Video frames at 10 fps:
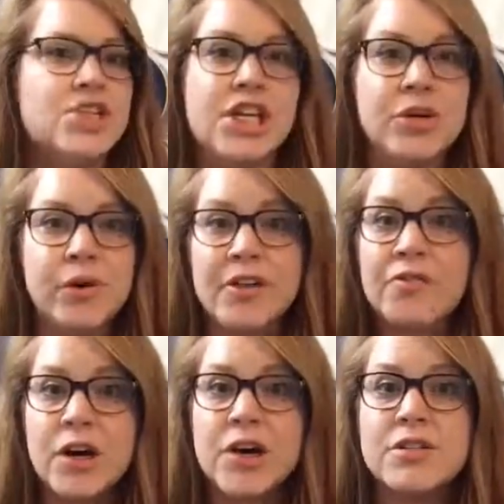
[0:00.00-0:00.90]
January
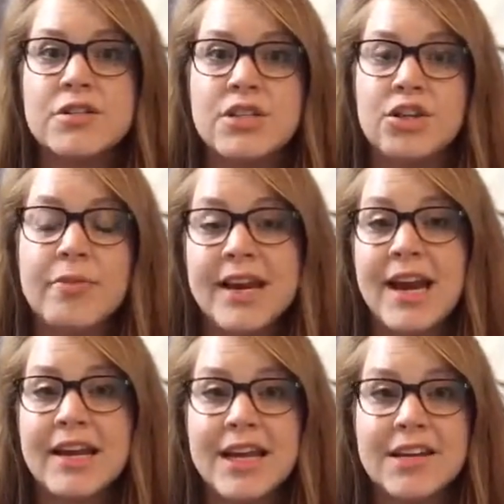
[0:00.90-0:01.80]
1st, you may
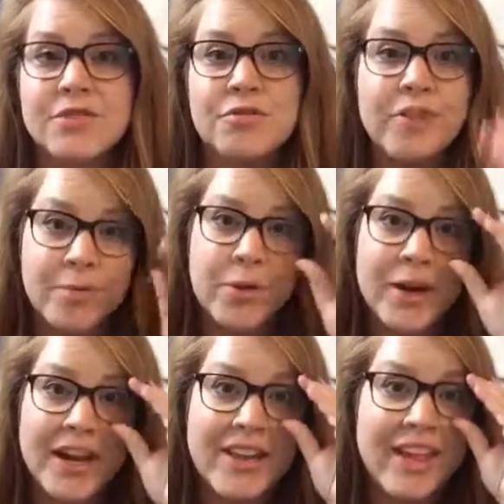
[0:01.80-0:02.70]
not get it till
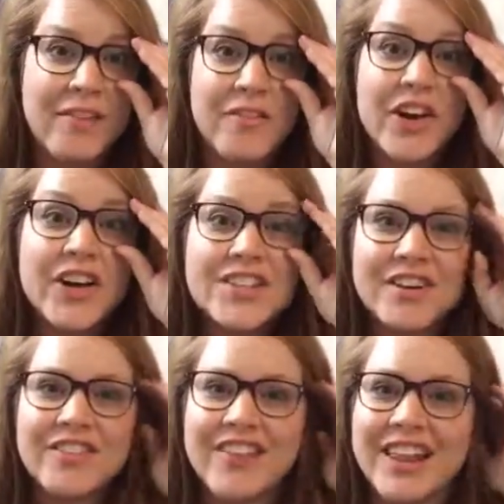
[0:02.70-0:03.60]
February like
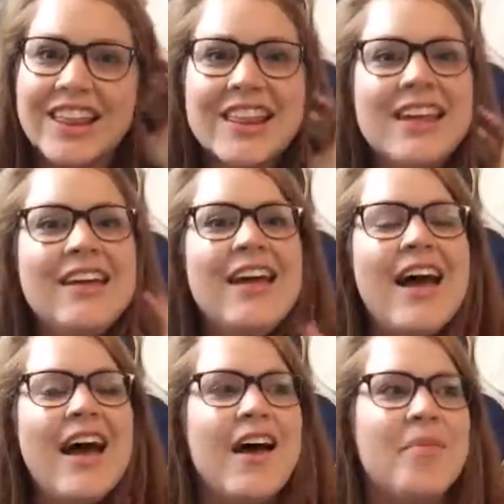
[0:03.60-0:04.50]
1st or
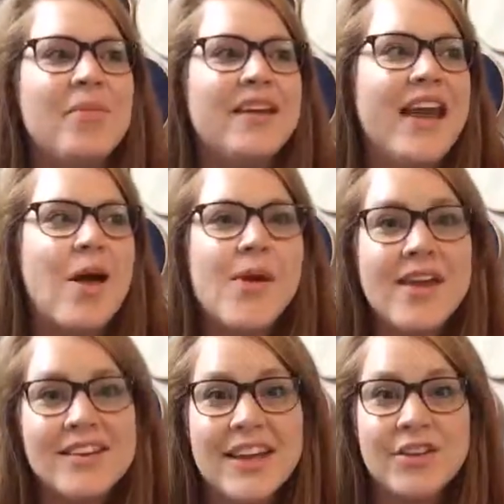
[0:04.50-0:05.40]
5th. But now we
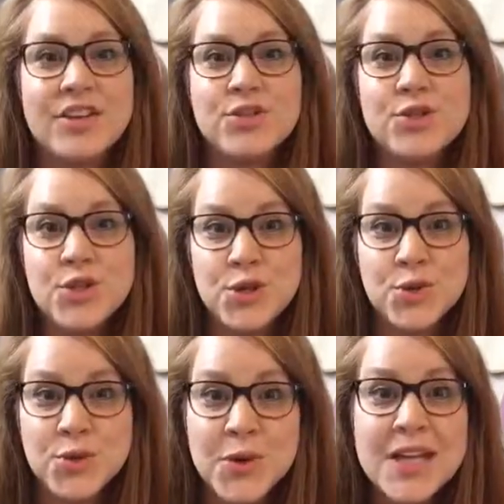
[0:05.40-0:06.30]
have it down to
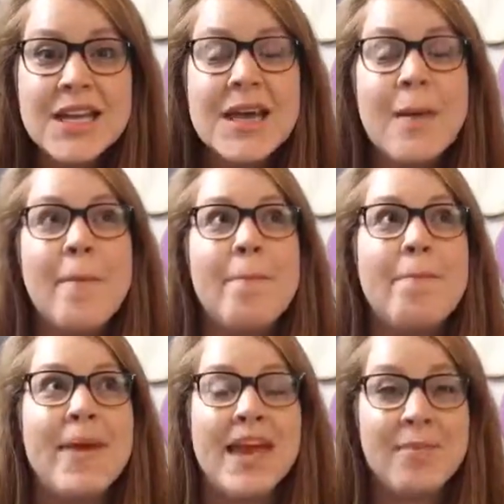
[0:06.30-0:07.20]
2,
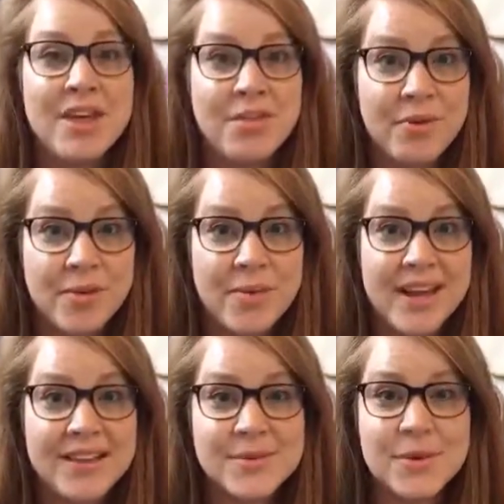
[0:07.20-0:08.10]
maybe 3
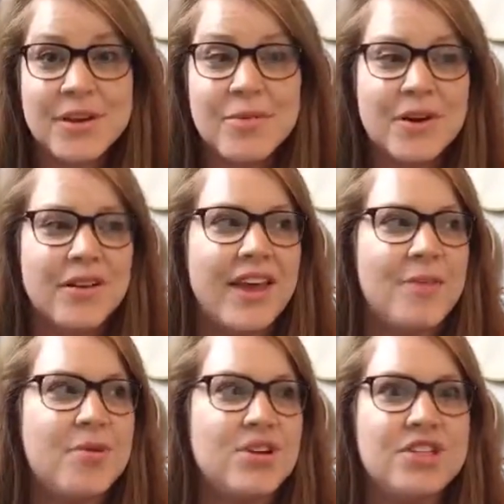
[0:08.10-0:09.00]
weeks. We're
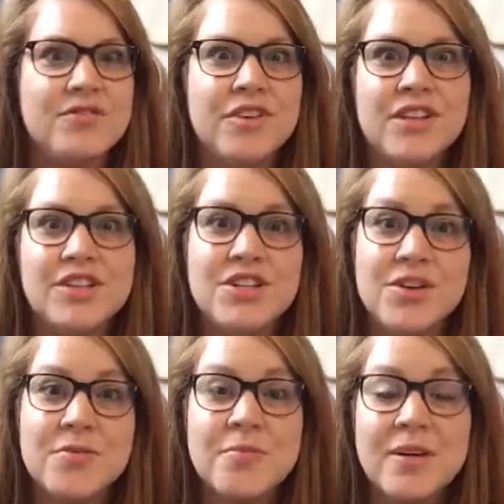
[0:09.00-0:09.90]
like pushing for the
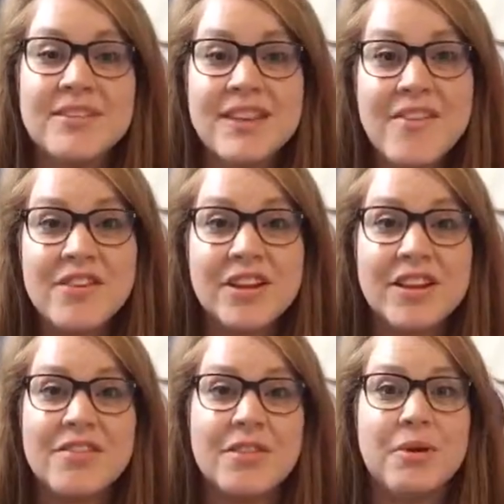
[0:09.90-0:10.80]
2, but
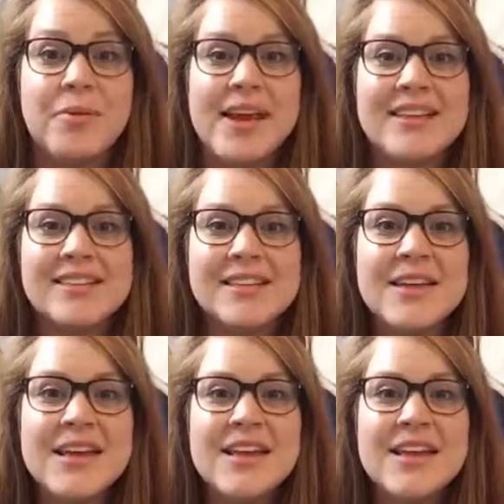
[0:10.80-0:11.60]
definitely for 3 weeks.